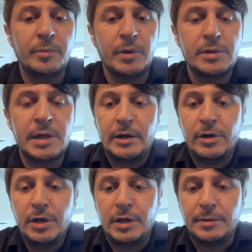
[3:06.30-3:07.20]
outputs. Now
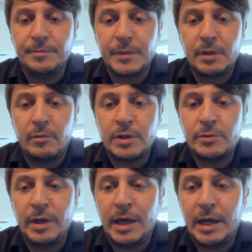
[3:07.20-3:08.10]
here,
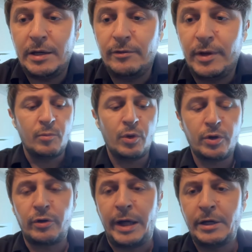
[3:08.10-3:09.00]
once we have
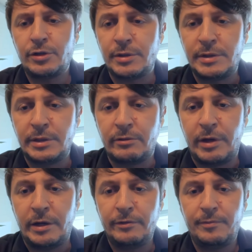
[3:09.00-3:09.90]
more connections in the
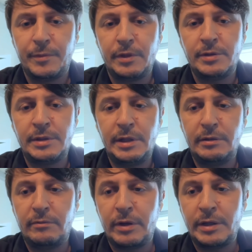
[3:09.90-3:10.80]
graph, you
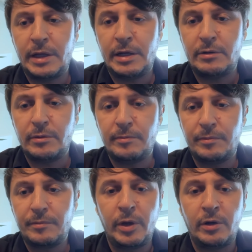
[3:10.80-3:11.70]
see right now,
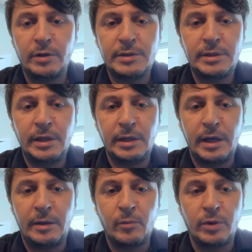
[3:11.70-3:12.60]
we are not
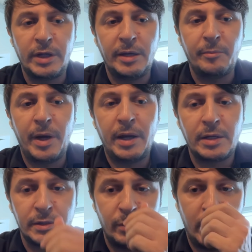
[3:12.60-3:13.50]
seeing anymore the
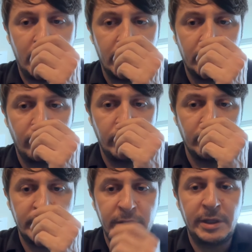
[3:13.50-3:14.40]
embeddings one. We
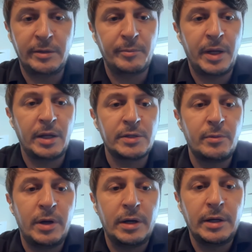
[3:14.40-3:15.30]
don't see the
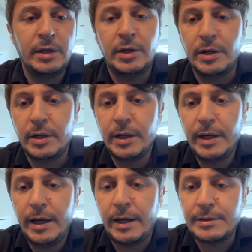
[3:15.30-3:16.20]
embeddings one here
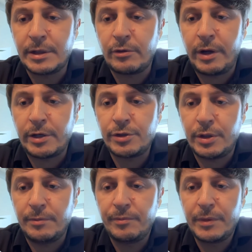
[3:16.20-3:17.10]
as a
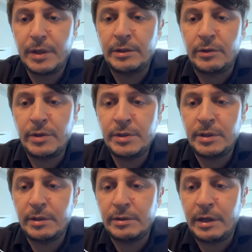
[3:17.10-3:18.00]
connection. And the
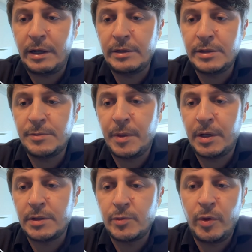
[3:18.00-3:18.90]
reason that is
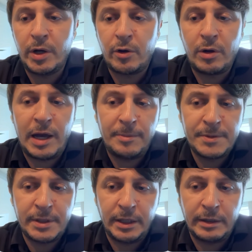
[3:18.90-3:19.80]
because we are
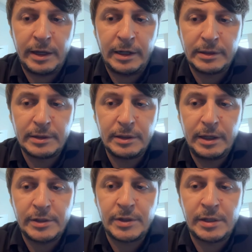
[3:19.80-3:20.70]
collapsing that,
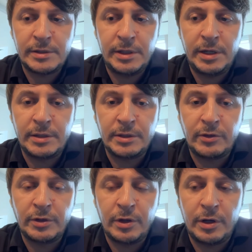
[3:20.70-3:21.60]
as you can see here, the
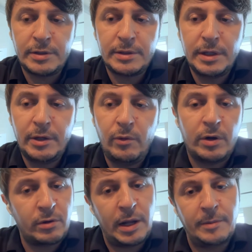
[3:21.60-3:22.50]
three dots, we
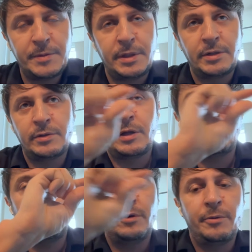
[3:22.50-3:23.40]
are collapsing so
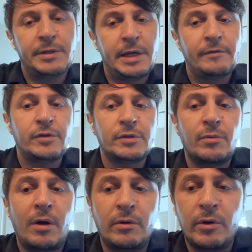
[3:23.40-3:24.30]
that we always have
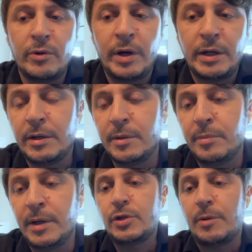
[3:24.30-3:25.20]
just one row at
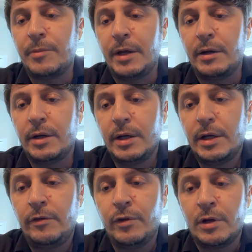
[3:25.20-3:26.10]
the top there.
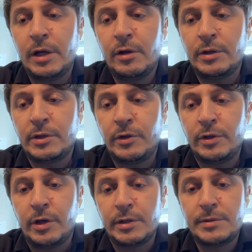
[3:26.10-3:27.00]
If you click on the three
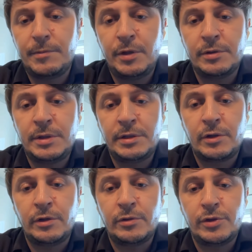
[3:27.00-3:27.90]
dots, you'll see it's
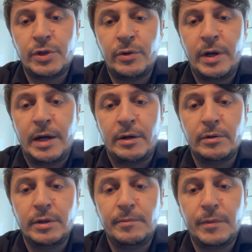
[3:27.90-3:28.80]
going to show
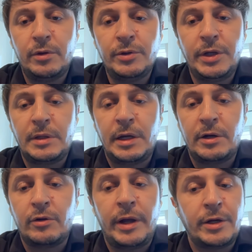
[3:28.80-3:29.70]
now all the
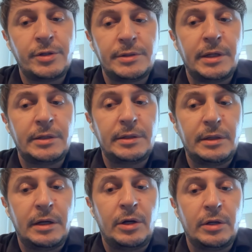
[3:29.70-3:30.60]
other connections that
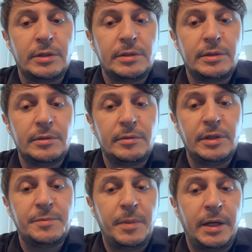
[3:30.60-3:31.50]
are not
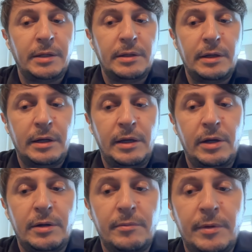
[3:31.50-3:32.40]
displayed
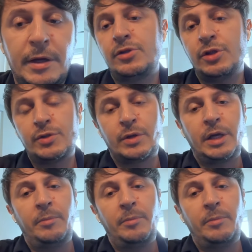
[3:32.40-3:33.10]
here. This is just to